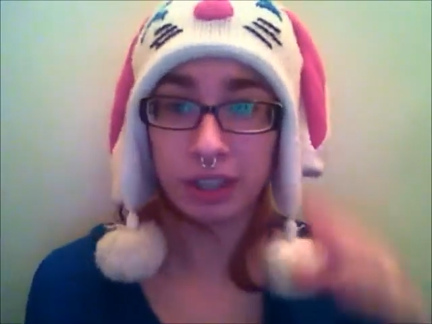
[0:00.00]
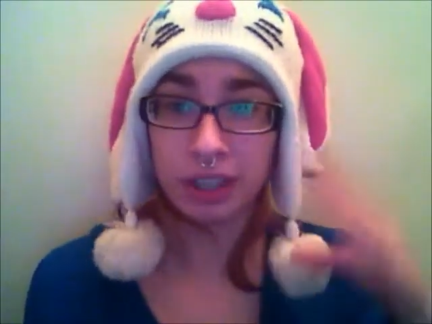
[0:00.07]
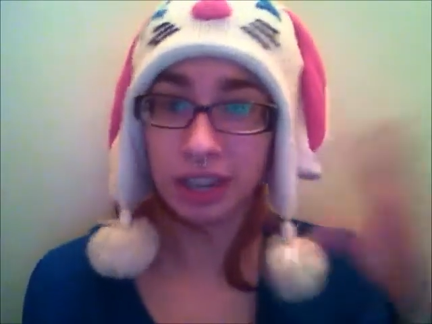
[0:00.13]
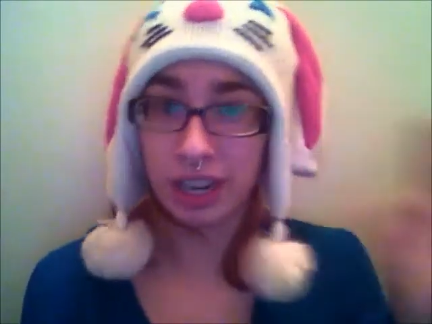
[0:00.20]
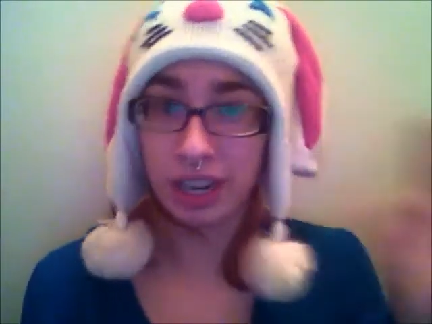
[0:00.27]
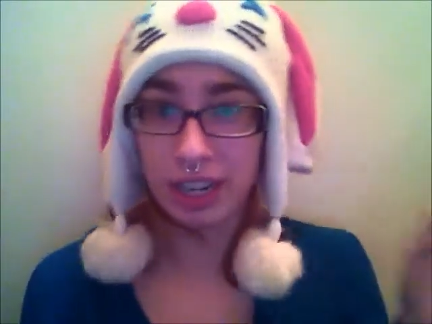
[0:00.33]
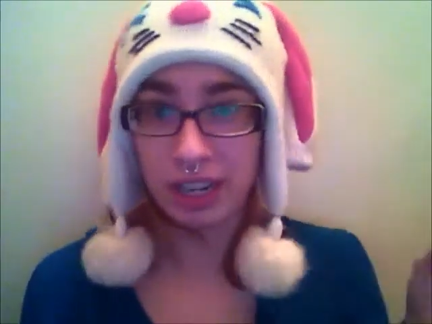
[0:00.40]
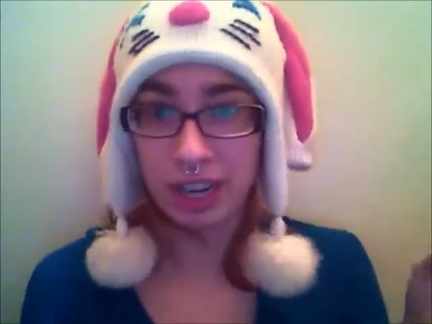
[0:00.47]

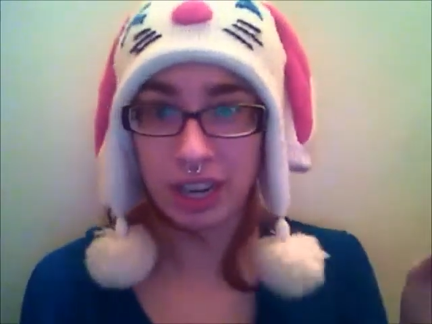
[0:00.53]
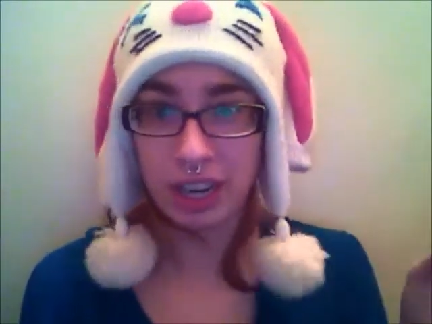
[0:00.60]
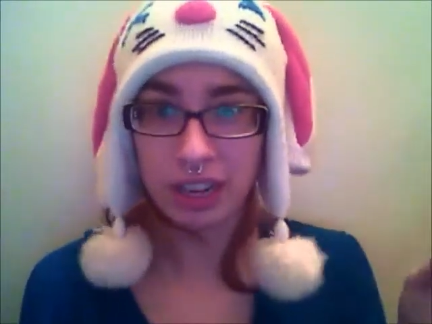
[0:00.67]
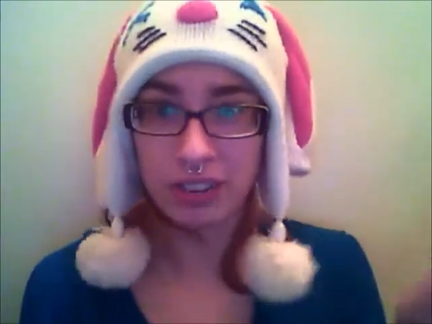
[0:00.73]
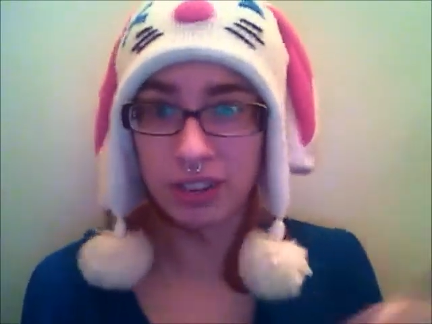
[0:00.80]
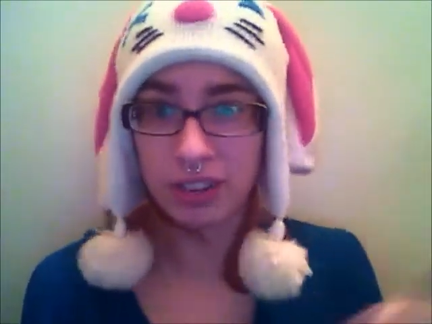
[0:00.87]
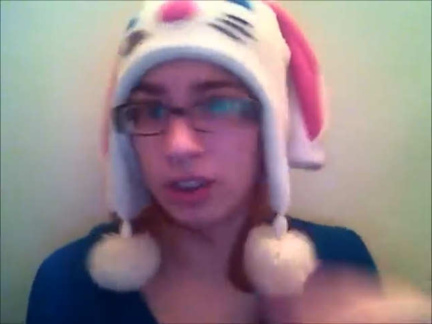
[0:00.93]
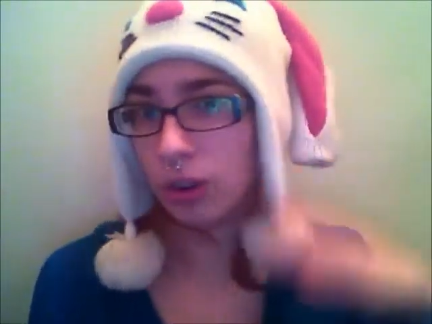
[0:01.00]
90
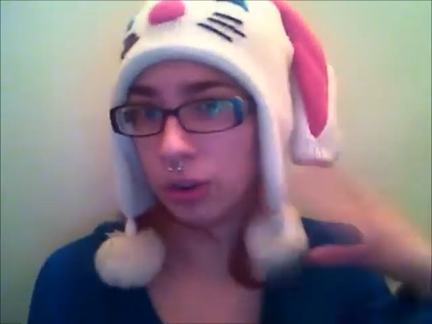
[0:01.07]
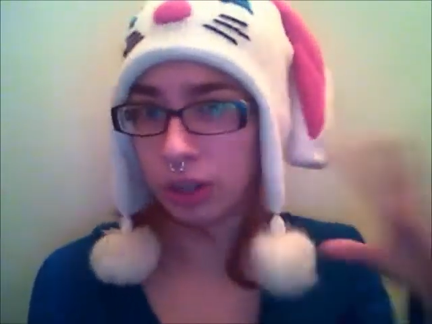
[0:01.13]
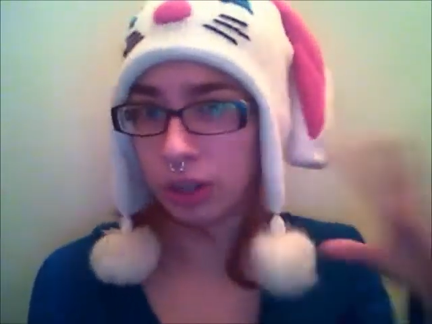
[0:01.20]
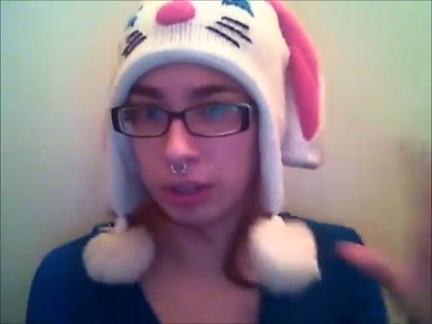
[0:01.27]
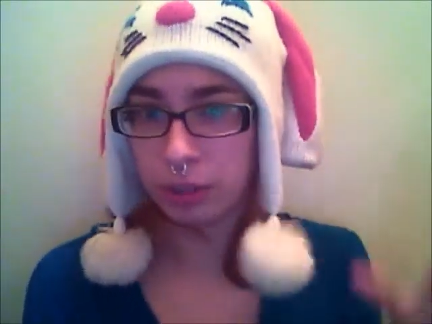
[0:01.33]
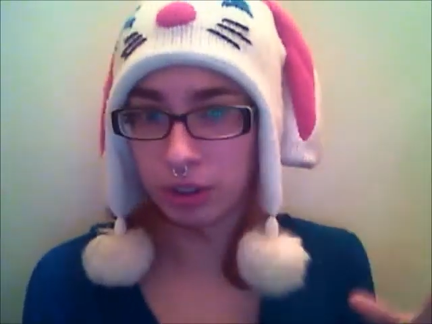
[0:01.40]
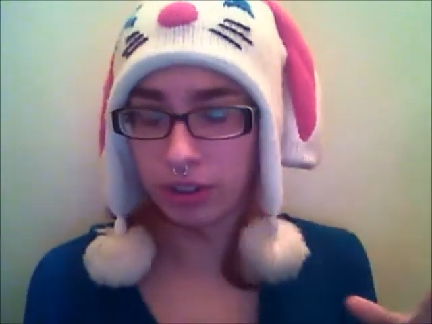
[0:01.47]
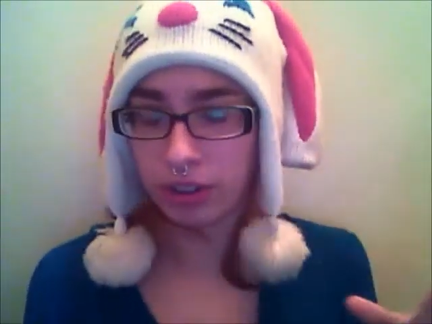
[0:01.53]
days and don't
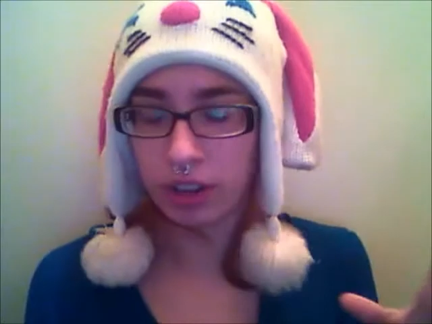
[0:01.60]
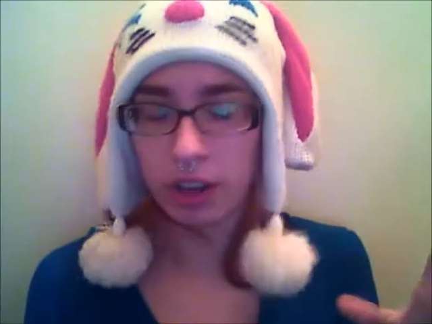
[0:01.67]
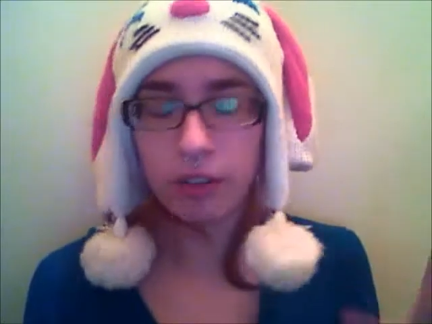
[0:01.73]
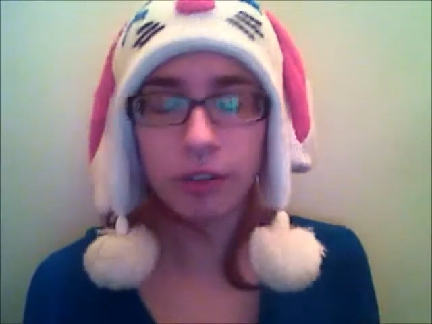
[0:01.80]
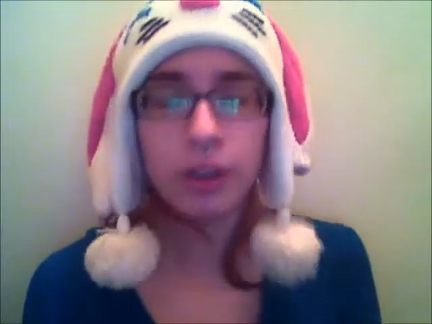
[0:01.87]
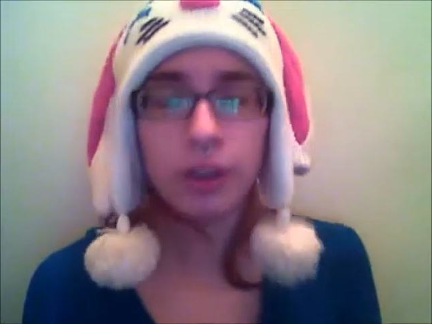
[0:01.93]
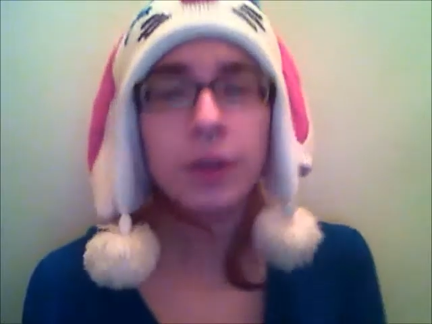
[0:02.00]
claim your stuff,